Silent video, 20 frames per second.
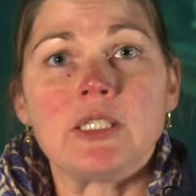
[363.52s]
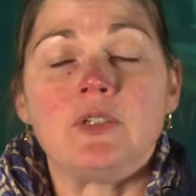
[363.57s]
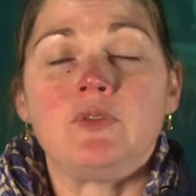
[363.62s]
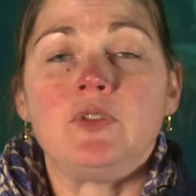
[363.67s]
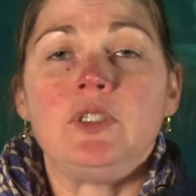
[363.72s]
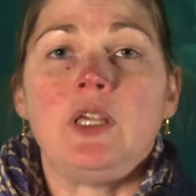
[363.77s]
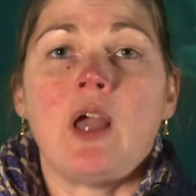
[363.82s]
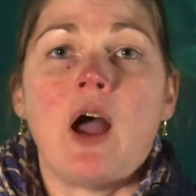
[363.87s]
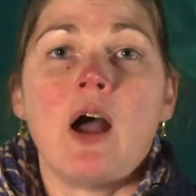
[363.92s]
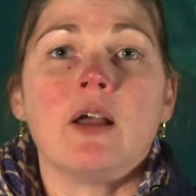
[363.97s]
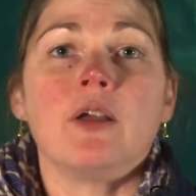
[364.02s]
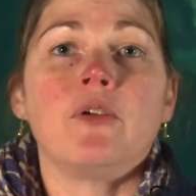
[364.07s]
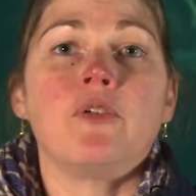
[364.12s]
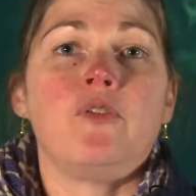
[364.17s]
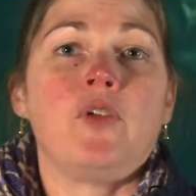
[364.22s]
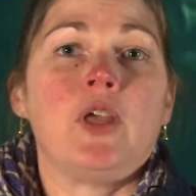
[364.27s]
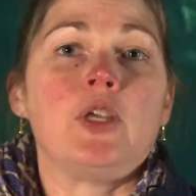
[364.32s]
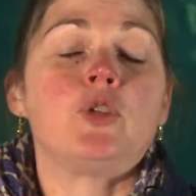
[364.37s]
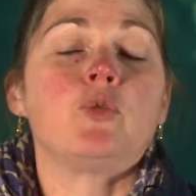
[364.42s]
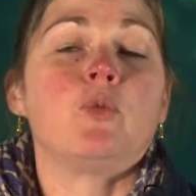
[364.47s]
of young
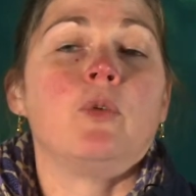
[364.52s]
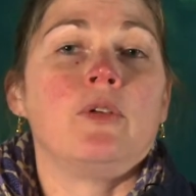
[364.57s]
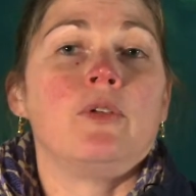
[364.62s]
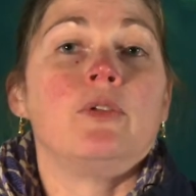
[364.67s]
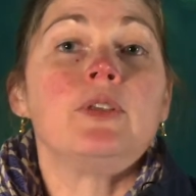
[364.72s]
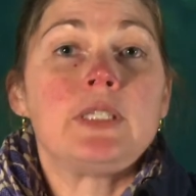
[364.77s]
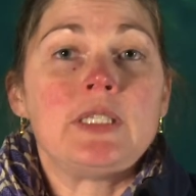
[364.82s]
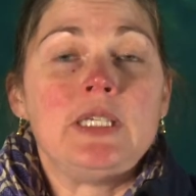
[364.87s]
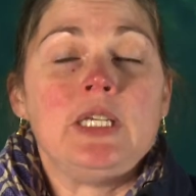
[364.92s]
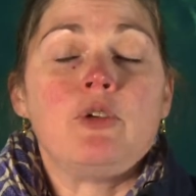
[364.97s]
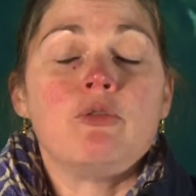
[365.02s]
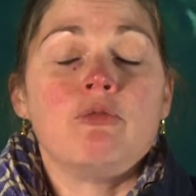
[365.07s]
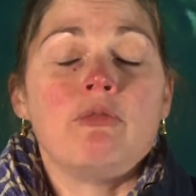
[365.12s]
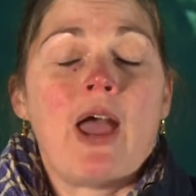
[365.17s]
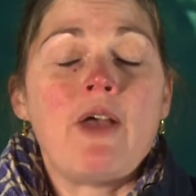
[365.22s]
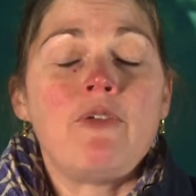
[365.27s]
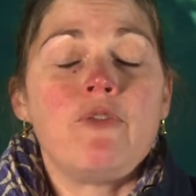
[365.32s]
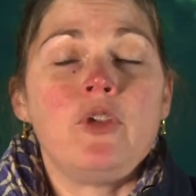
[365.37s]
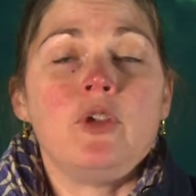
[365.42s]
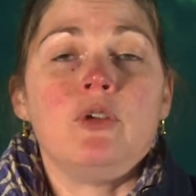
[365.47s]
fish will seek
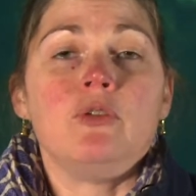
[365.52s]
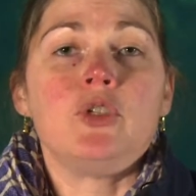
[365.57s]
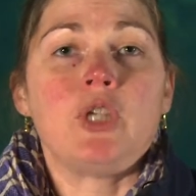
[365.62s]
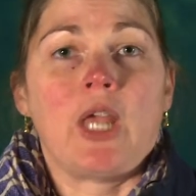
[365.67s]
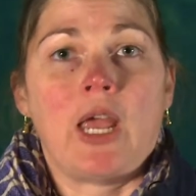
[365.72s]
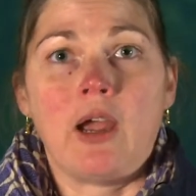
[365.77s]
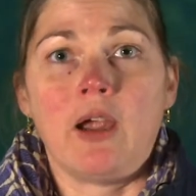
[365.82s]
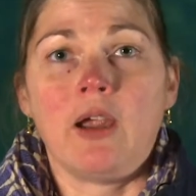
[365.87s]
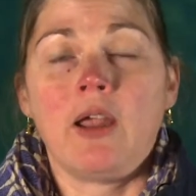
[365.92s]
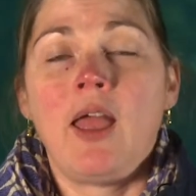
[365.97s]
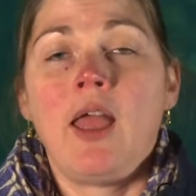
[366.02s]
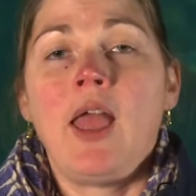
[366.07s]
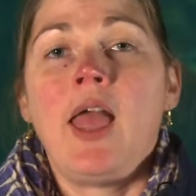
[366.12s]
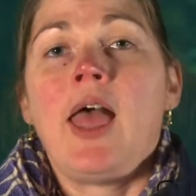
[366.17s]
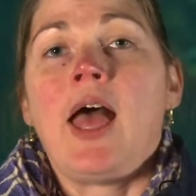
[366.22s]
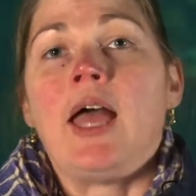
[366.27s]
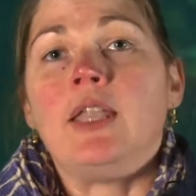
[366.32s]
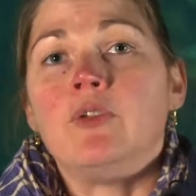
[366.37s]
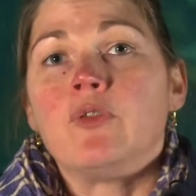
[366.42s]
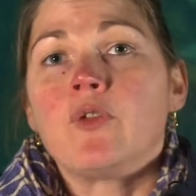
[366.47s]
refuge here.
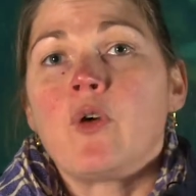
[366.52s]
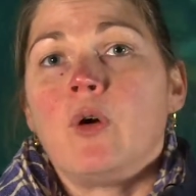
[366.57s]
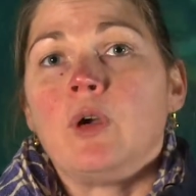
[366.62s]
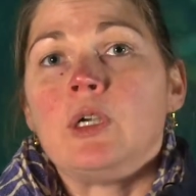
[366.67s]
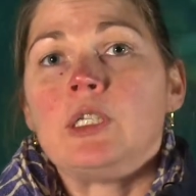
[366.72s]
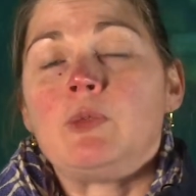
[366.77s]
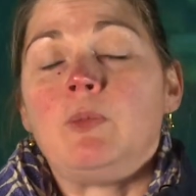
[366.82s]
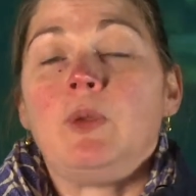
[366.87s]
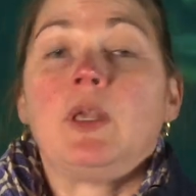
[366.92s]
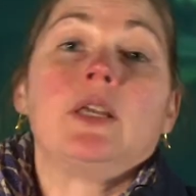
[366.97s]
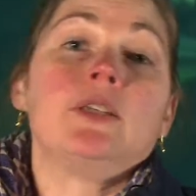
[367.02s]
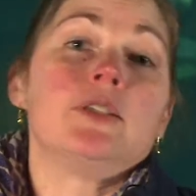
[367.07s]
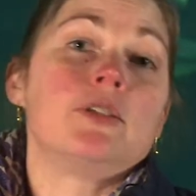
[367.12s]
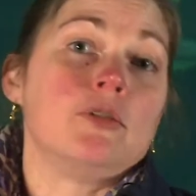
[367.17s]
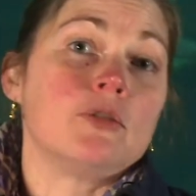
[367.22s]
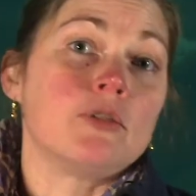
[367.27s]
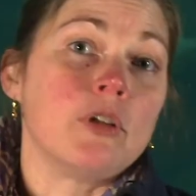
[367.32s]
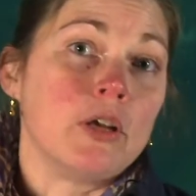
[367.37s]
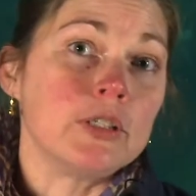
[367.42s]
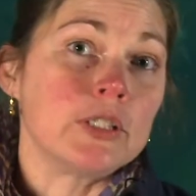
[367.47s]
And of course, because
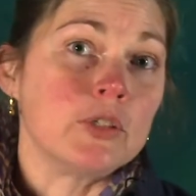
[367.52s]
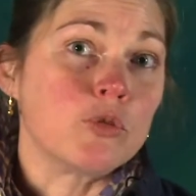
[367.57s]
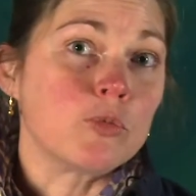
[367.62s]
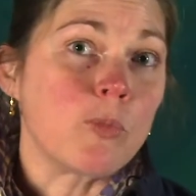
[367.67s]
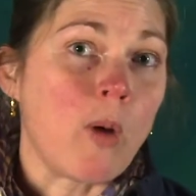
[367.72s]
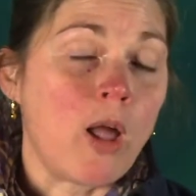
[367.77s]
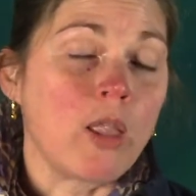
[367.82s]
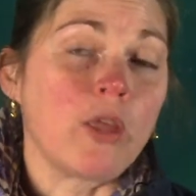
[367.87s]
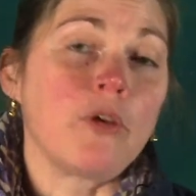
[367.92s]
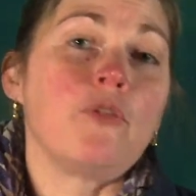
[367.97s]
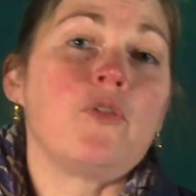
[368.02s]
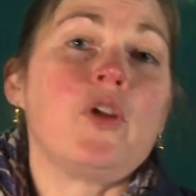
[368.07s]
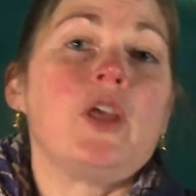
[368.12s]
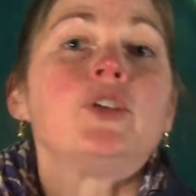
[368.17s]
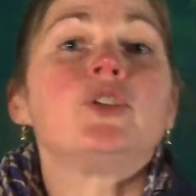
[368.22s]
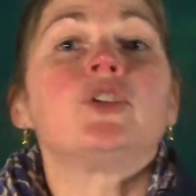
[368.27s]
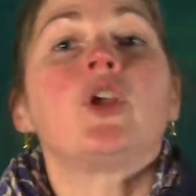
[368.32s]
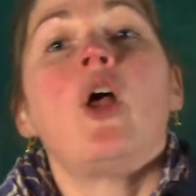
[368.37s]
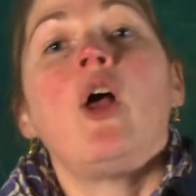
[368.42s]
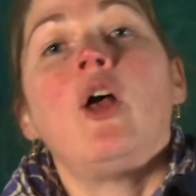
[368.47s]
there's lots of smaller
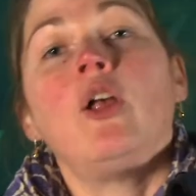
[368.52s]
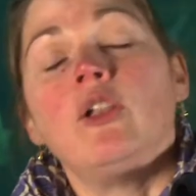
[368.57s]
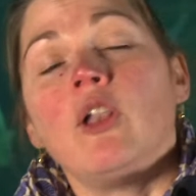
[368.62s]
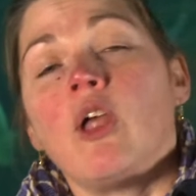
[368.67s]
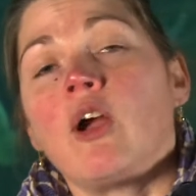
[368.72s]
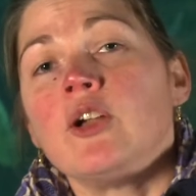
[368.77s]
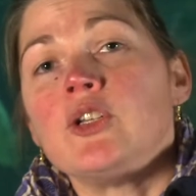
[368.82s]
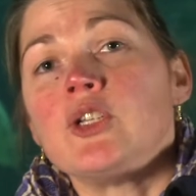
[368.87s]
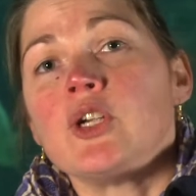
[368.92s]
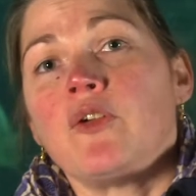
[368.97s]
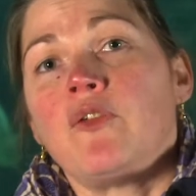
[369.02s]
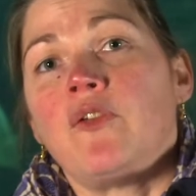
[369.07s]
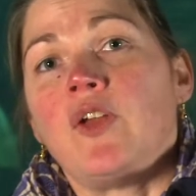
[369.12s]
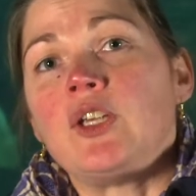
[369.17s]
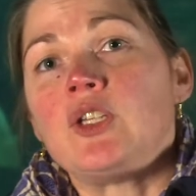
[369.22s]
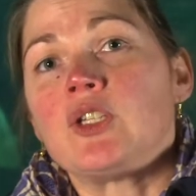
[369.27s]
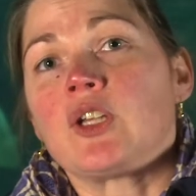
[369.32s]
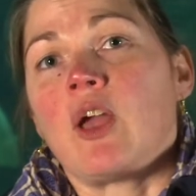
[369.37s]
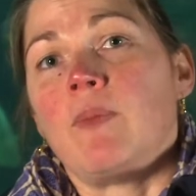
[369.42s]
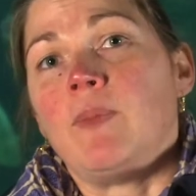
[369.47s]
fish, larger
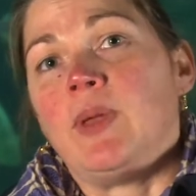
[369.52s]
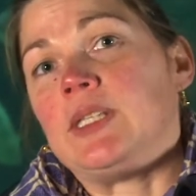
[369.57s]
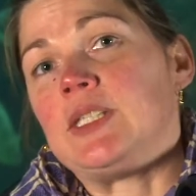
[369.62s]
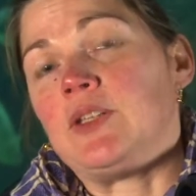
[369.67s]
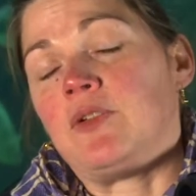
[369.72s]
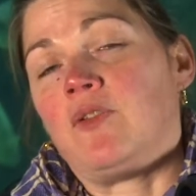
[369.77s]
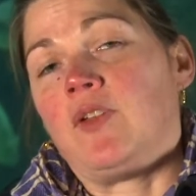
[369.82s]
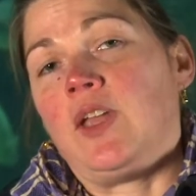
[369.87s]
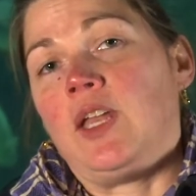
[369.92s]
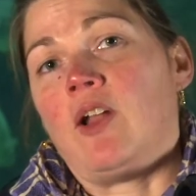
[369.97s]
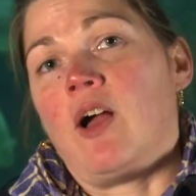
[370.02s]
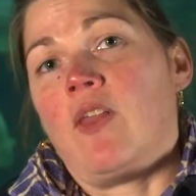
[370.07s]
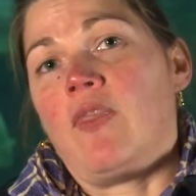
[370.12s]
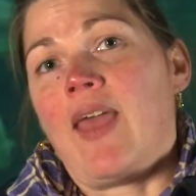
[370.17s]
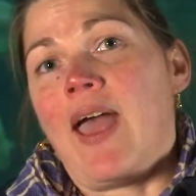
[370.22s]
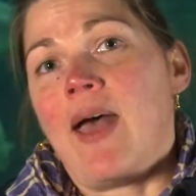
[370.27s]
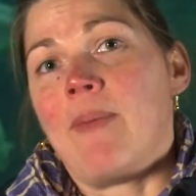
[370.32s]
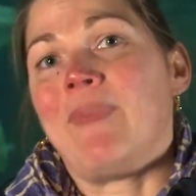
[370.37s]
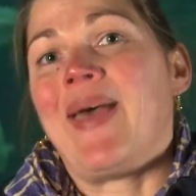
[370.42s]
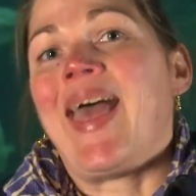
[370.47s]
fish come in to feed on
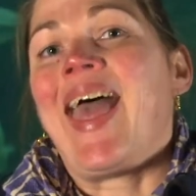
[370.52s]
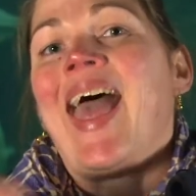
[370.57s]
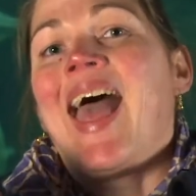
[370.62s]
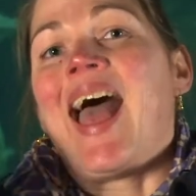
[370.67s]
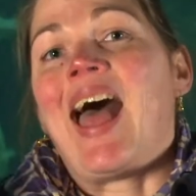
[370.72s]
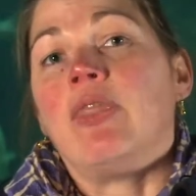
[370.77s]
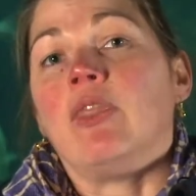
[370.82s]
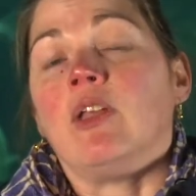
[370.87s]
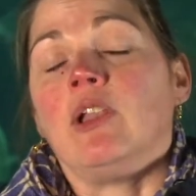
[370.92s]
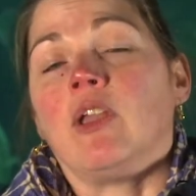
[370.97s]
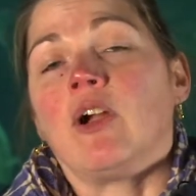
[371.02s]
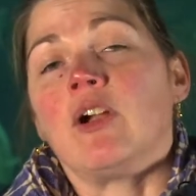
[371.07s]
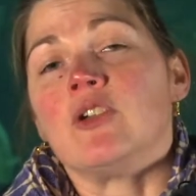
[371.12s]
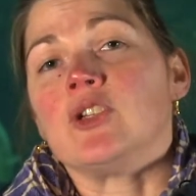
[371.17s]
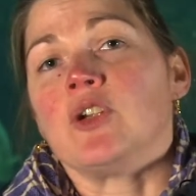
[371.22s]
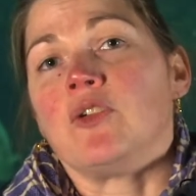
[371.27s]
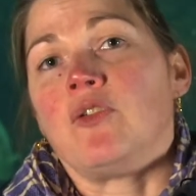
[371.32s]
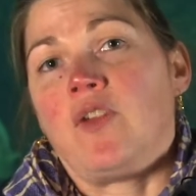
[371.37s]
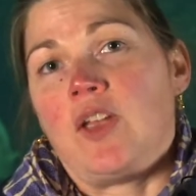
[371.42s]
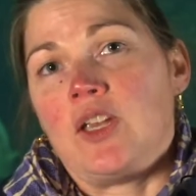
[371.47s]
them, and the
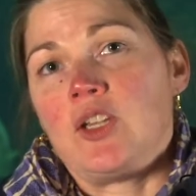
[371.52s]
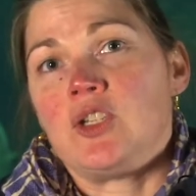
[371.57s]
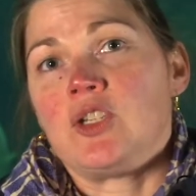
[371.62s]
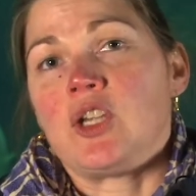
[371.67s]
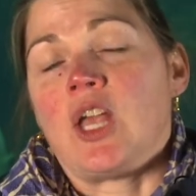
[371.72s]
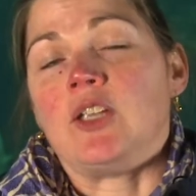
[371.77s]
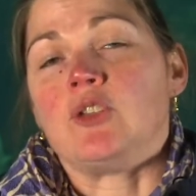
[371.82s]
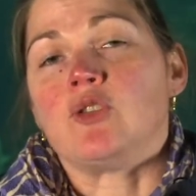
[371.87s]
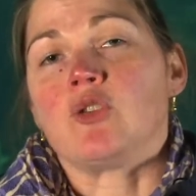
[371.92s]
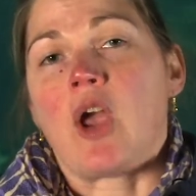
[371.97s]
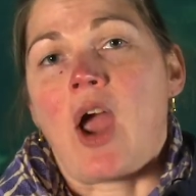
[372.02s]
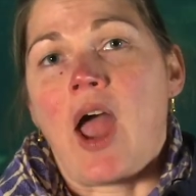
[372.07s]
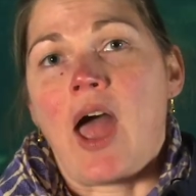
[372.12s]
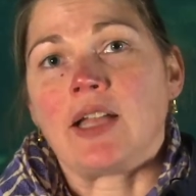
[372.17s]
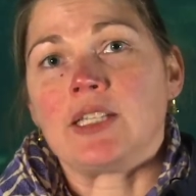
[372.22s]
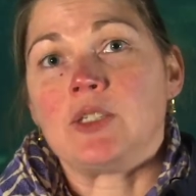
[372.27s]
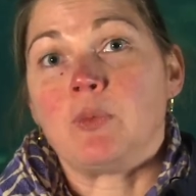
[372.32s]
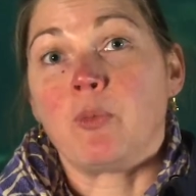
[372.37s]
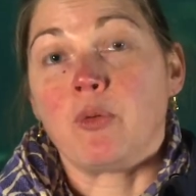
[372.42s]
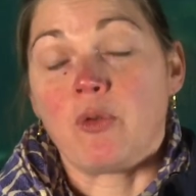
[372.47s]
larger fish
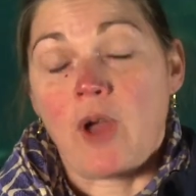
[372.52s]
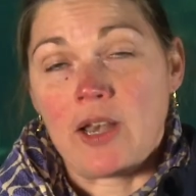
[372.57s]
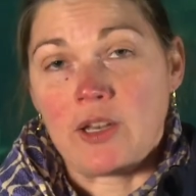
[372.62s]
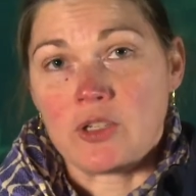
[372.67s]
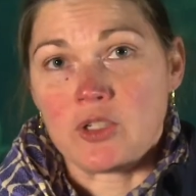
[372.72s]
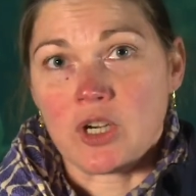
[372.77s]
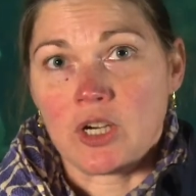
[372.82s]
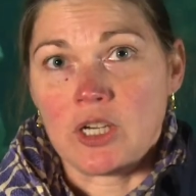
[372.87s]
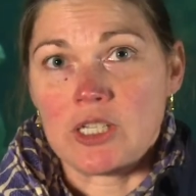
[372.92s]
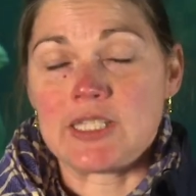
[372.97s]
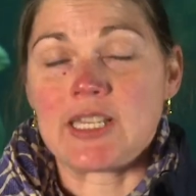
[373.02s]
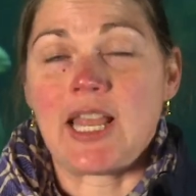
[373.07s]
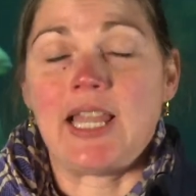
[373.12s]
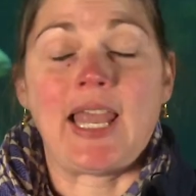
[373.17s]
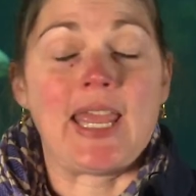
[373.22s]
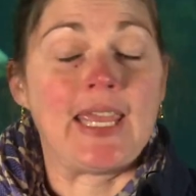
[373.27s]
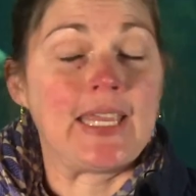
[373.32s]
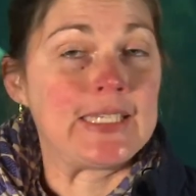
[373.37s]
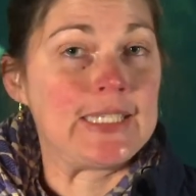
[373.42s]
attract predators like